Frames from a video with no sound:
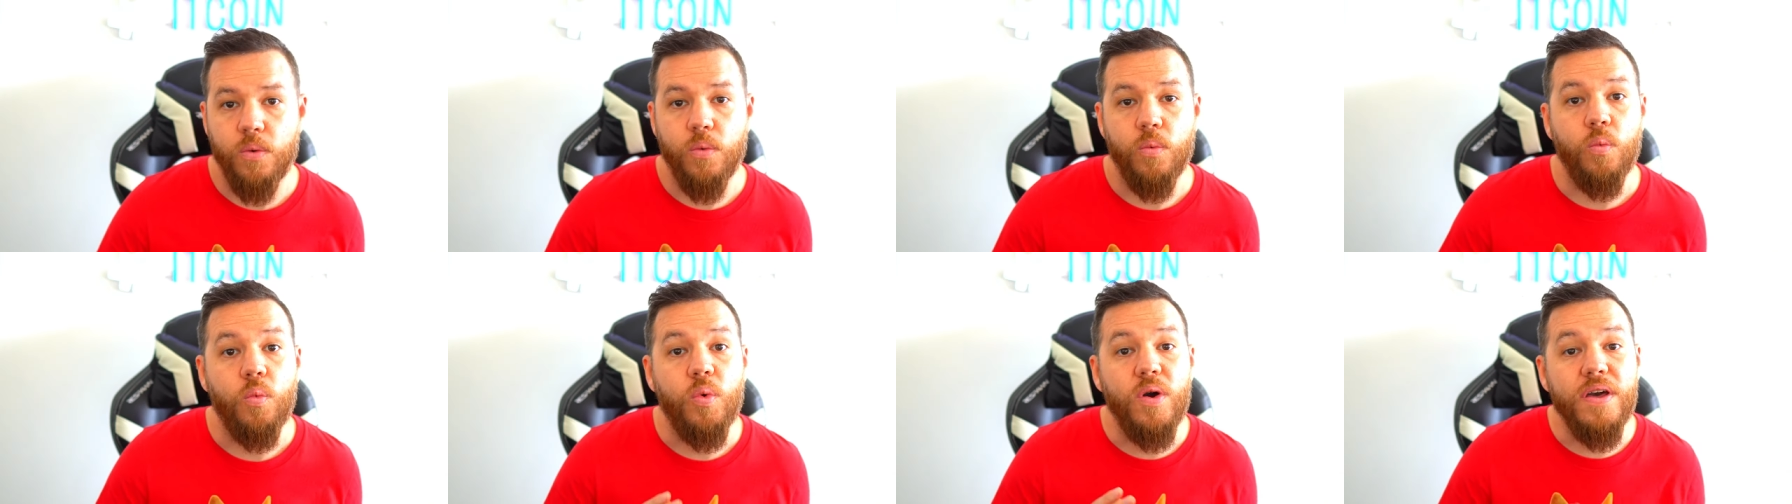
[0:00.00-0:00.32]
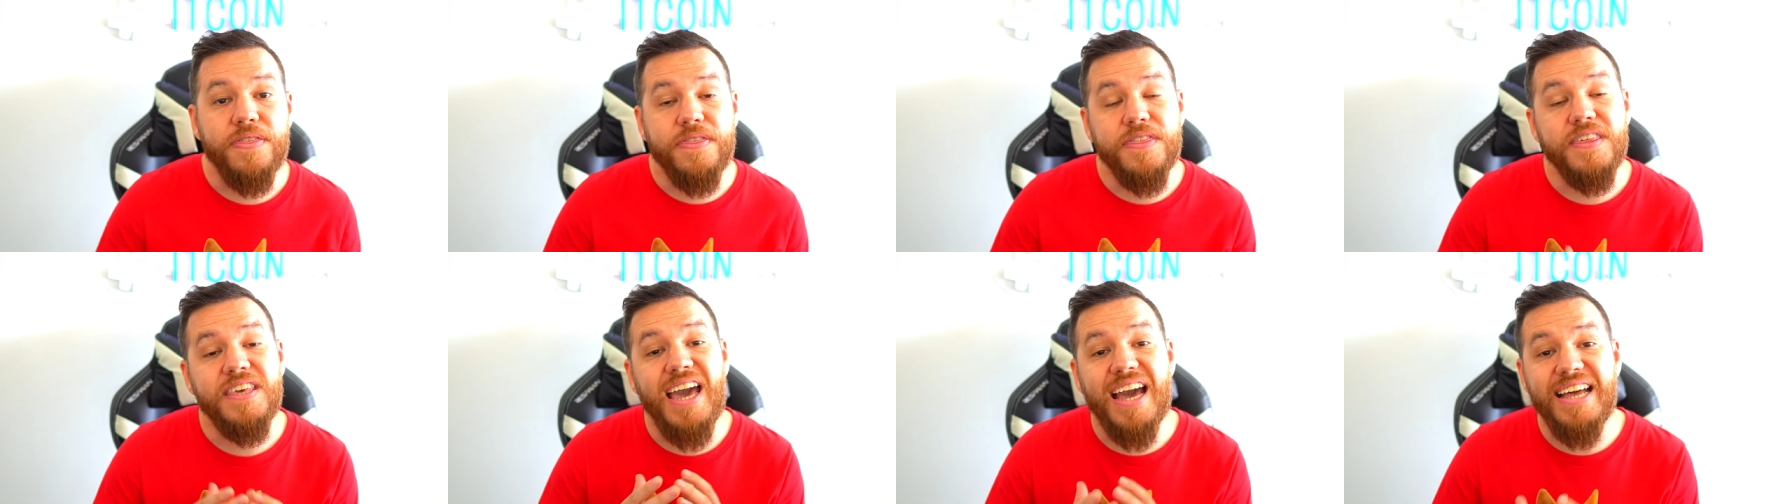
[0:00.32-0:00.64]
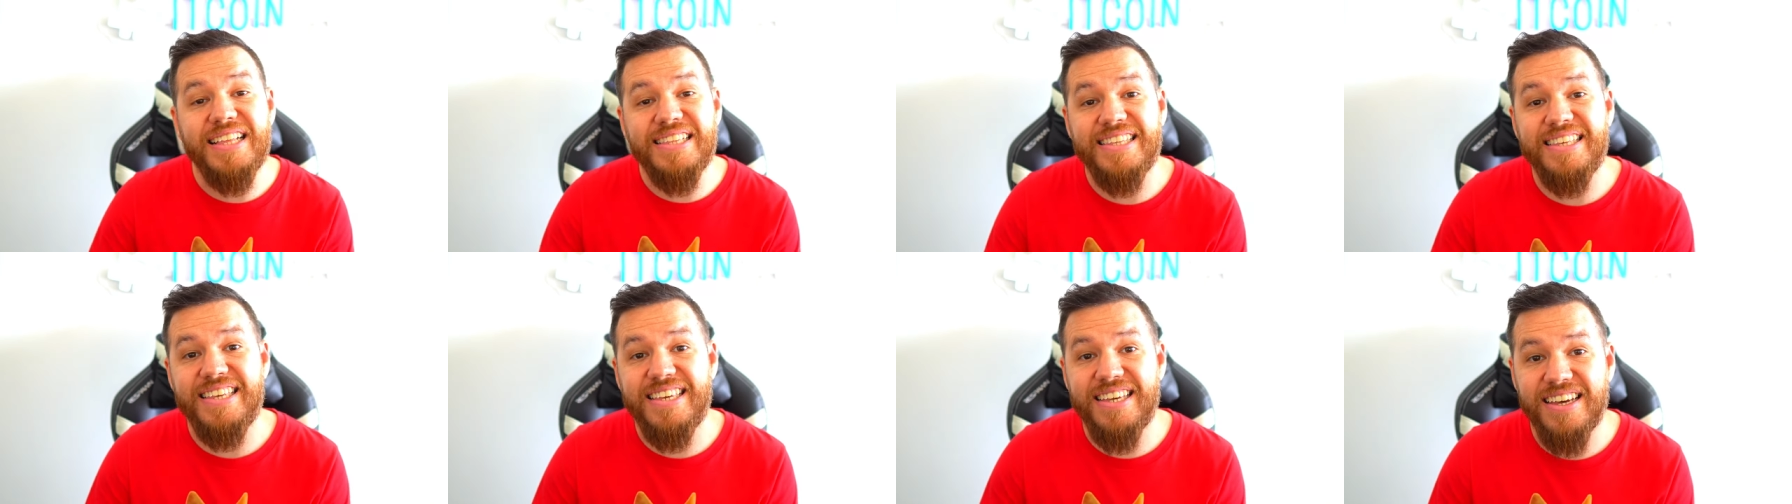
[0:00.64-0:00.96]
with the
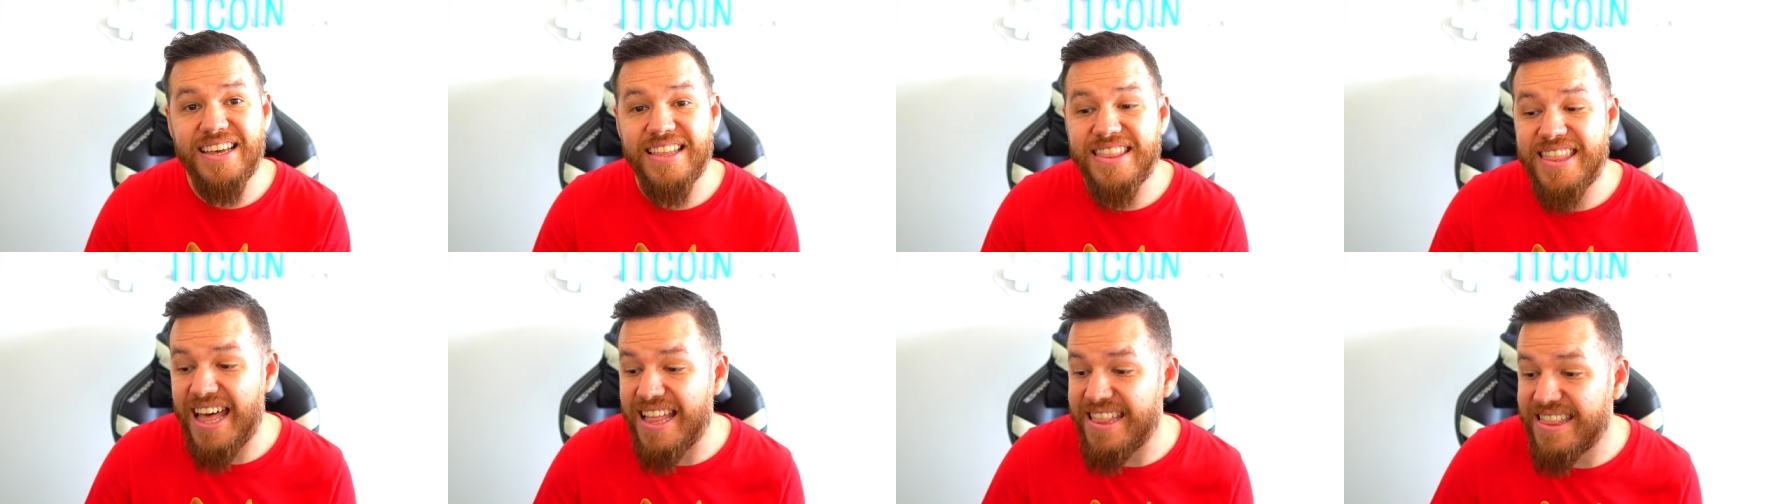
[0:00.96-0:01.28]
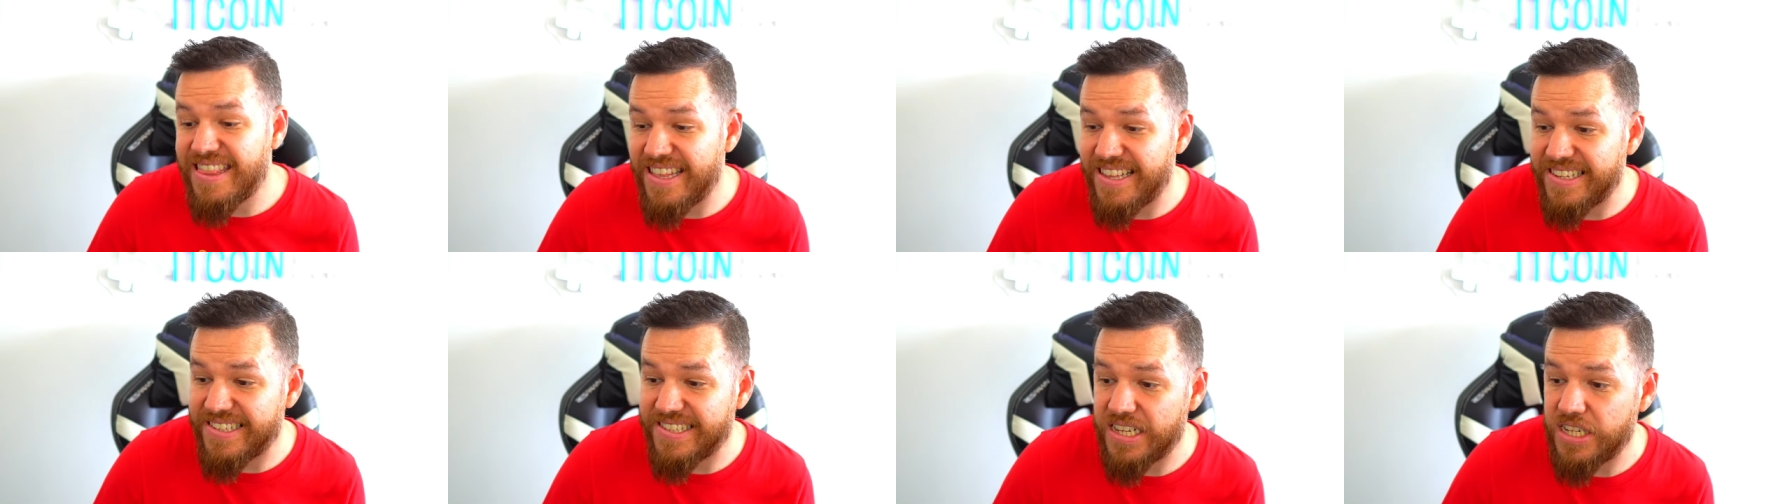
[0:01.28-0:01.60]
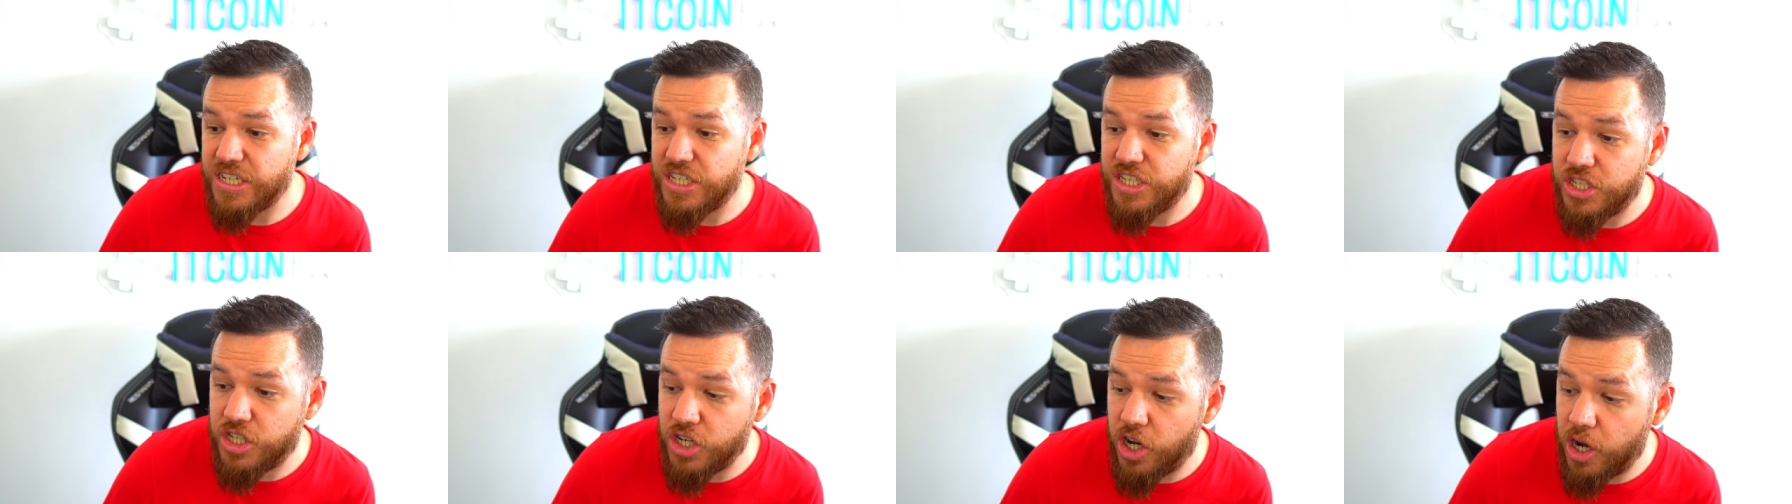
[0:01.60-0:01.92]
idea that this
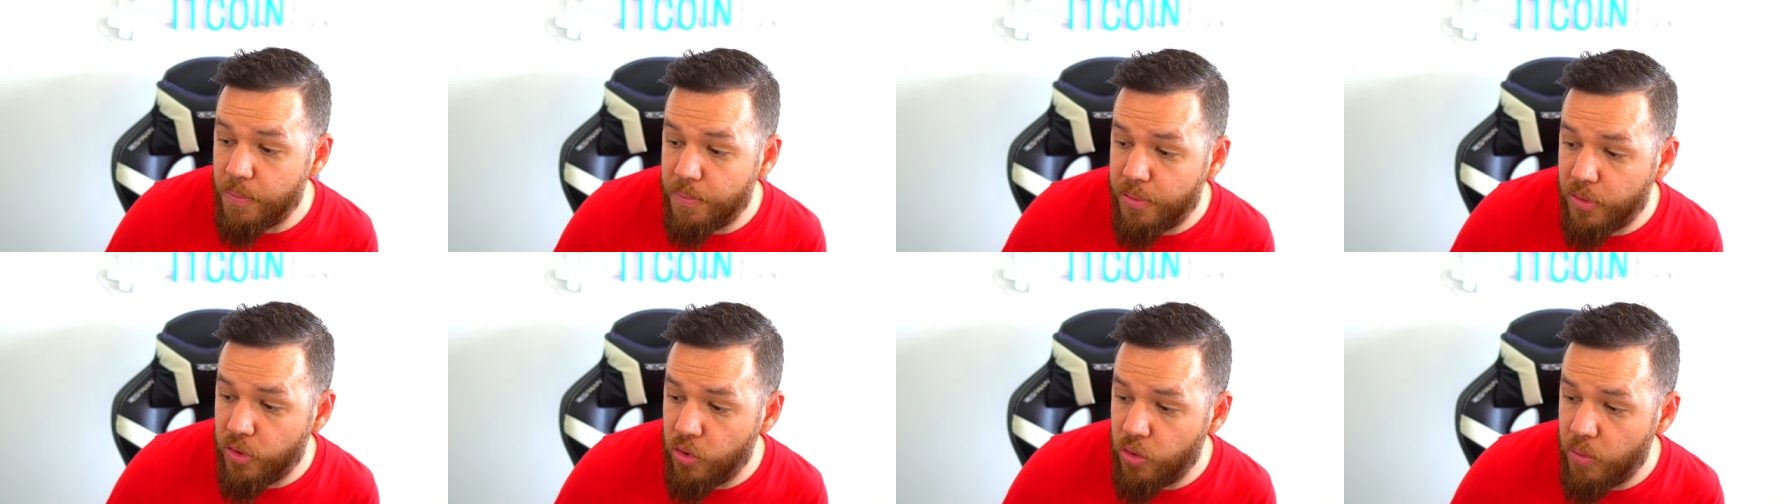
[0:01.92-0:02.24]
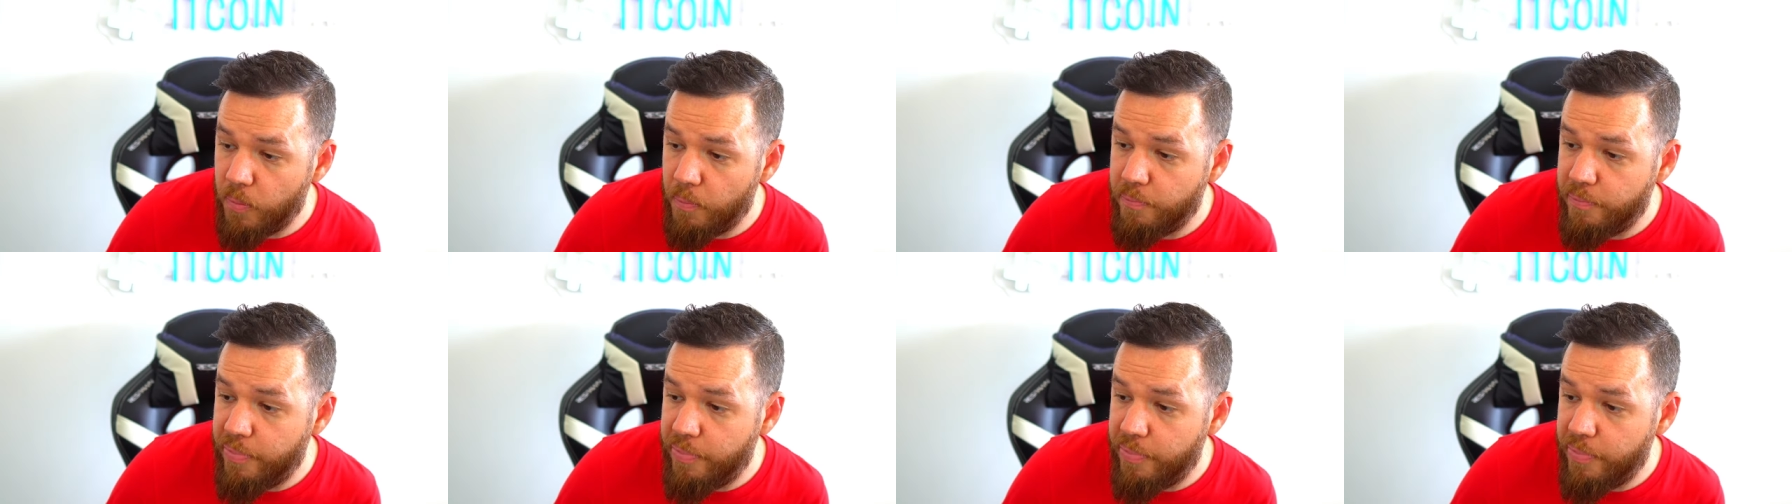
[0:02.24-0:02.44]
double